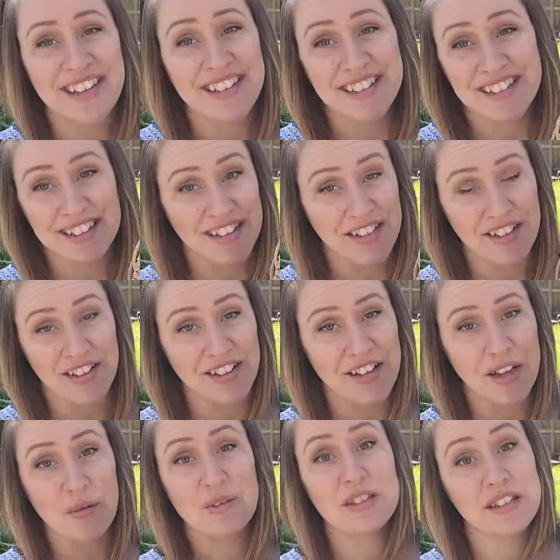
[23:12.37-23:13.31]
Still,
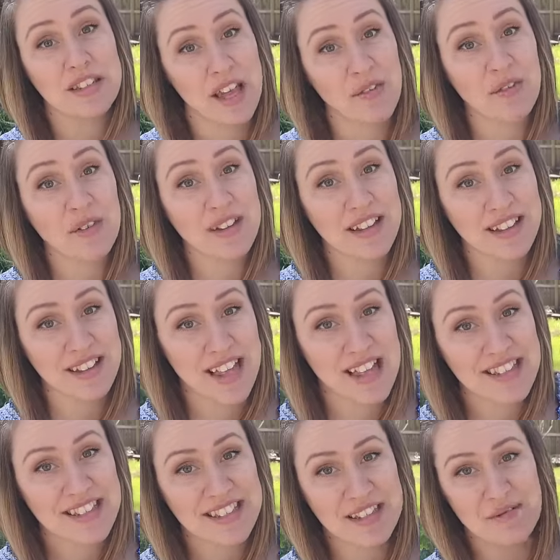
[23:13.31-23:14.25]
it was definitely
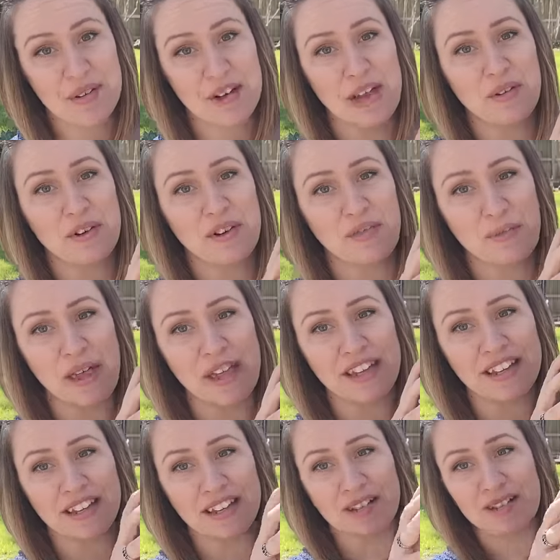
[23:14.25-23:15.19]
less than what I would have paid
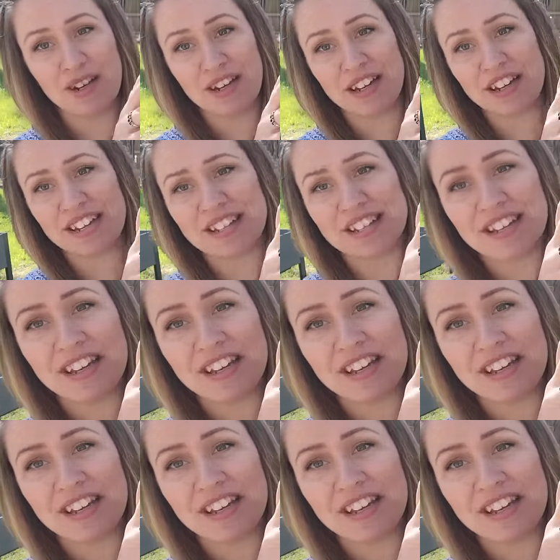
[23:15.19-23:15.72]
new and it is in